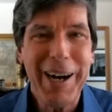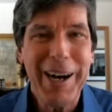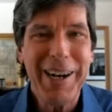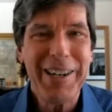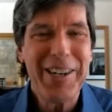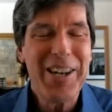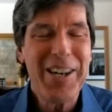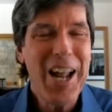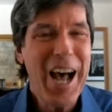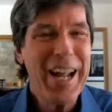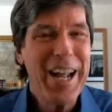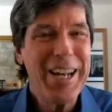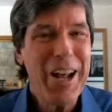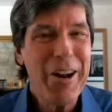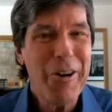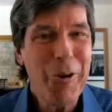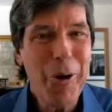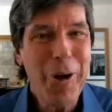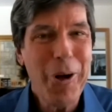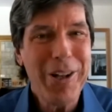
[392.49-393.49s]
not at
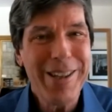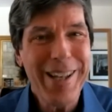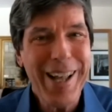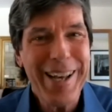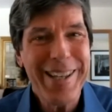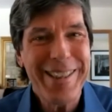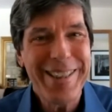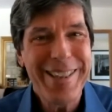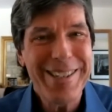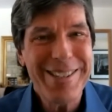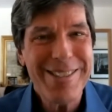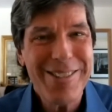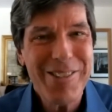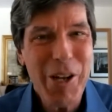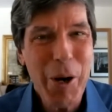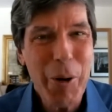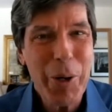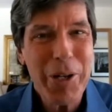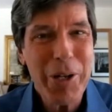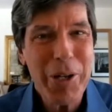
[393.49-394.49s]
all like the
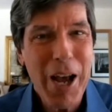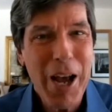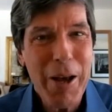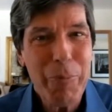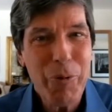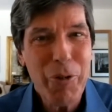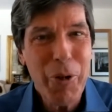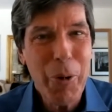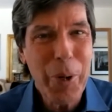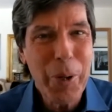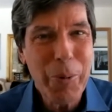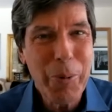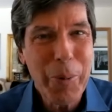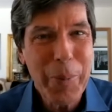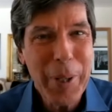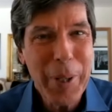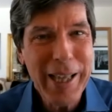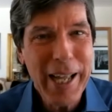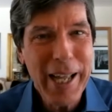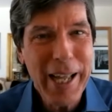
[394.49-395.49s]
stereotypes that we would
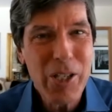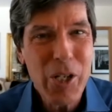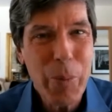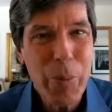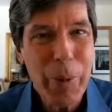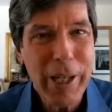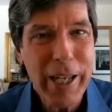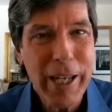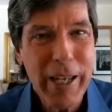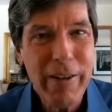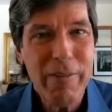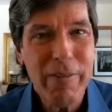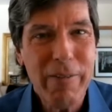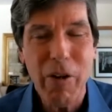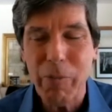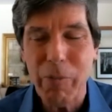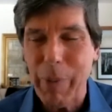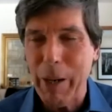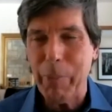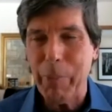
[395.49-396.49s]
be led to believe
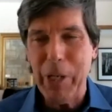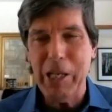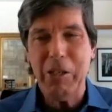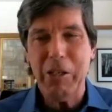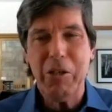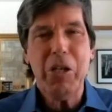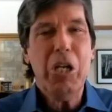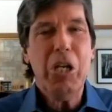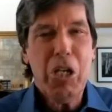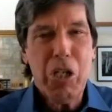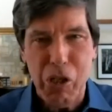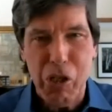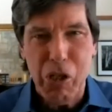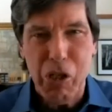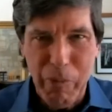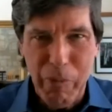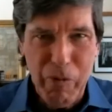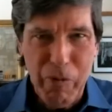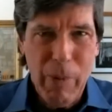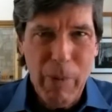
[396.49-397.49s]
about being
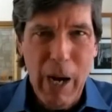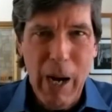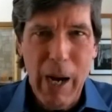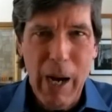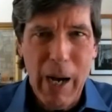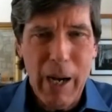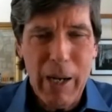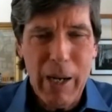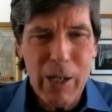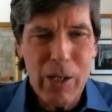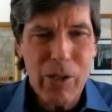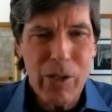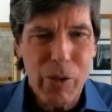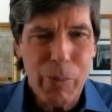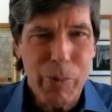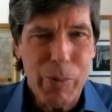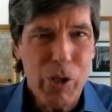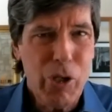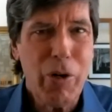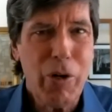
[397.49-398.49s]

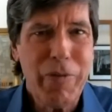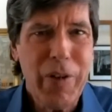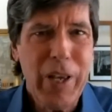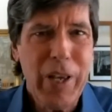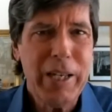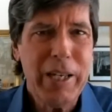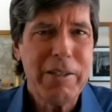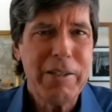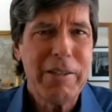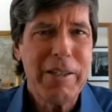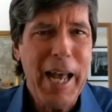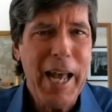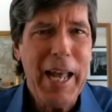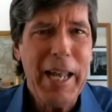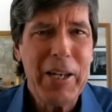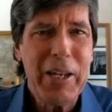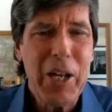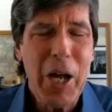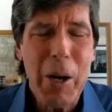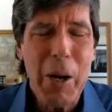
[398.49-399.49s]
subservient
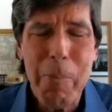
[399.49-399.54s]
and